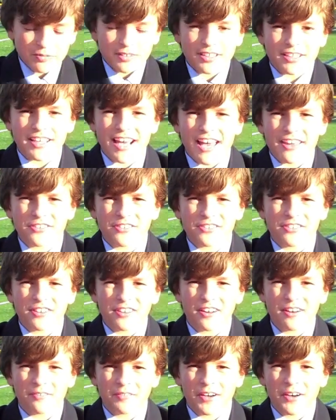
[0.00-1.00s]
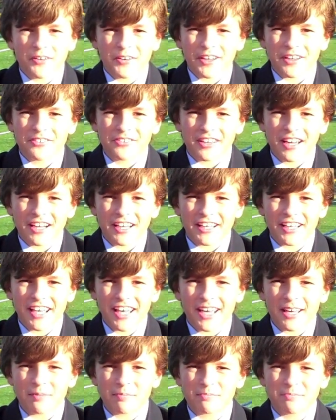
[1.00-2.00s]
Yes, a very exciting
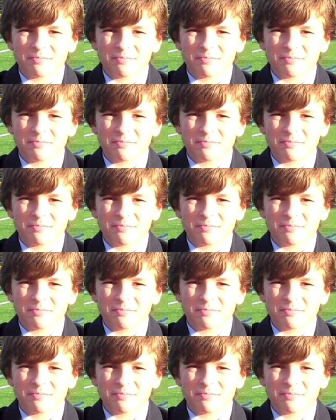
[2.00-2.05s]
game.